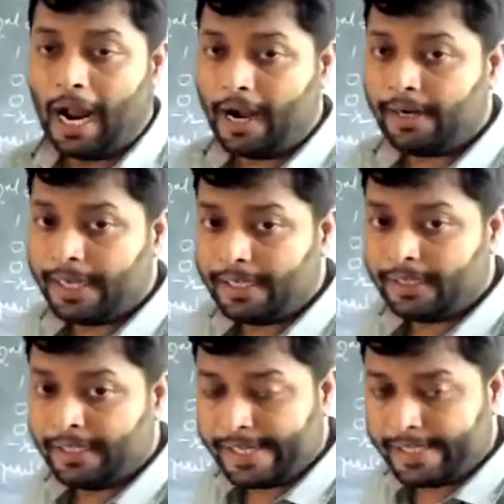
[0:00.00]
And in
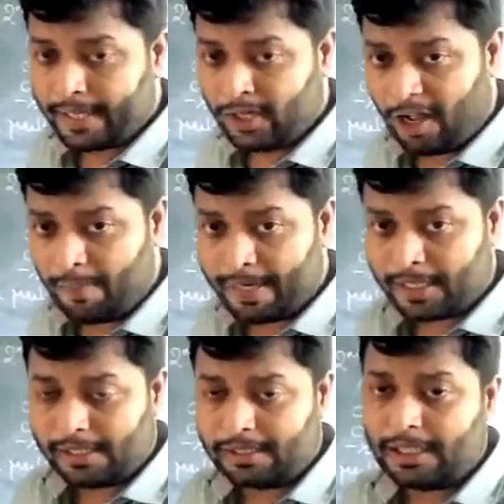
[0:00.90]
degenerate
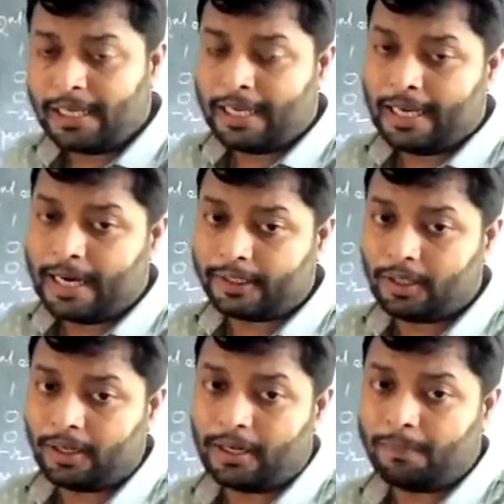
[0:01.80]
orbitals,
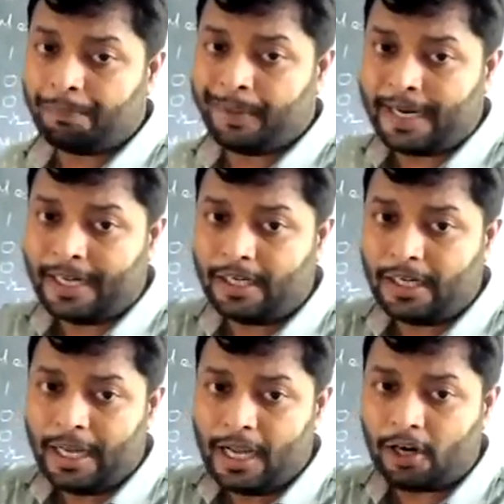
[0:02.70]
electron filled
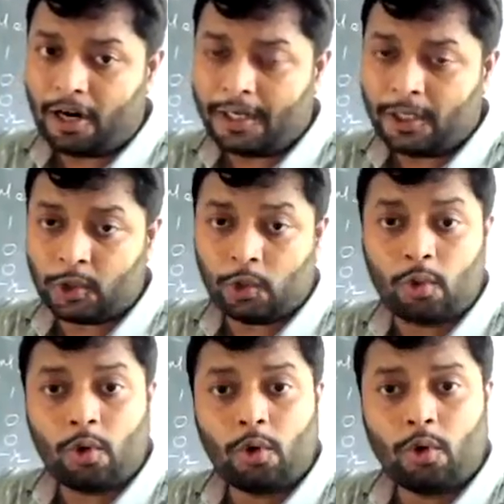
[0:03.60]
according to
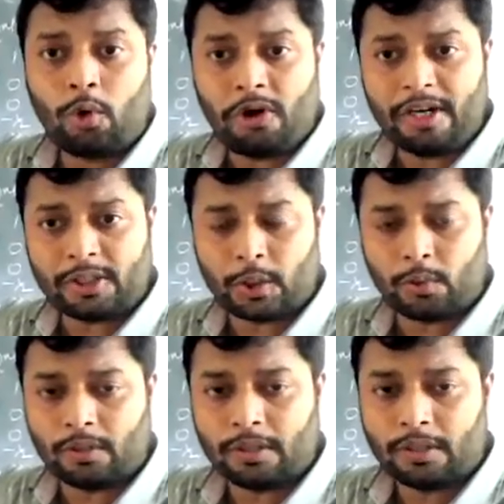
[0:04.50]
Hund's
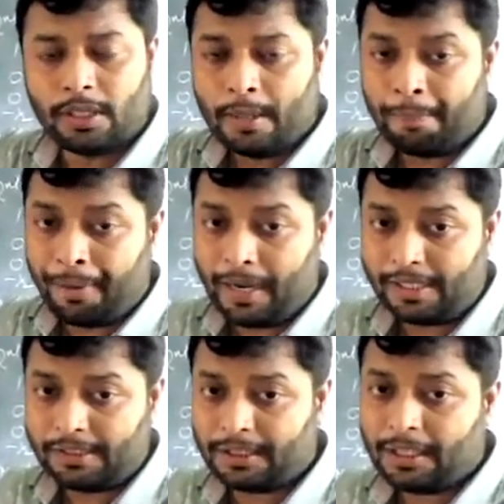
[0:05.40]
rule.
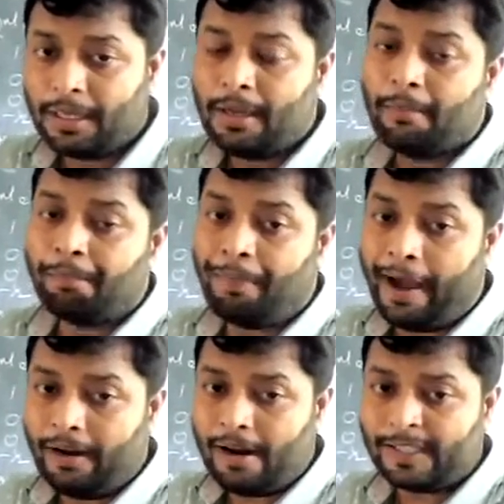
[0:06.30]
First,
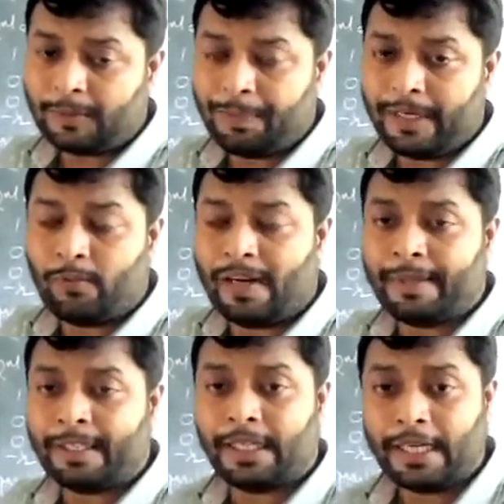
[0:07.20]
parallel spin will
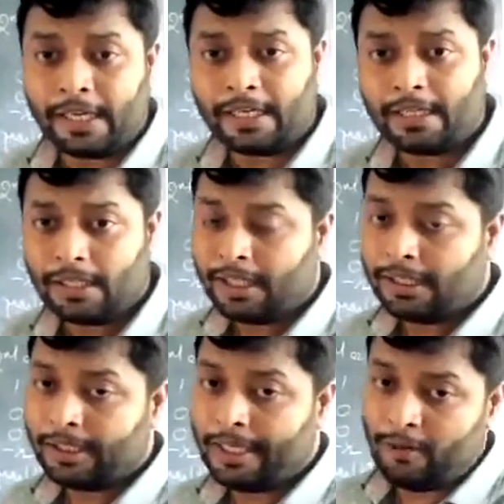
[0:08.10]
be there,
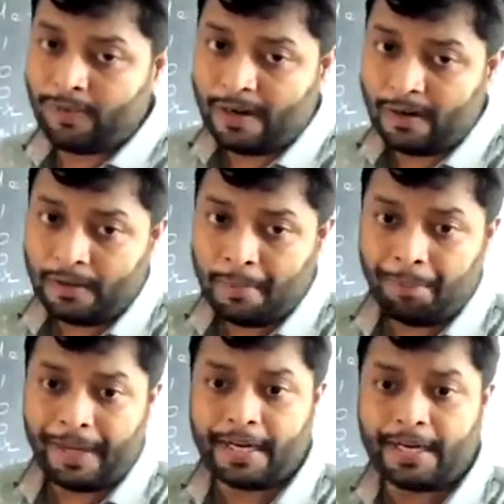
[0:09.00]
then will
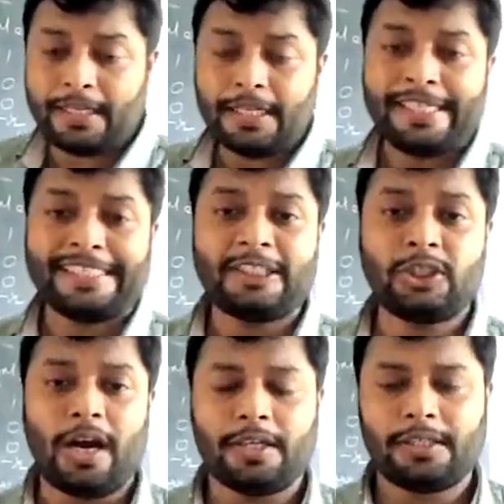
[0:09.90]
pairing
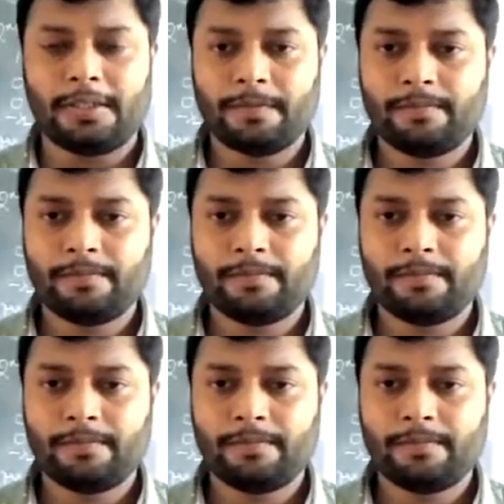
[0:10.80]
start.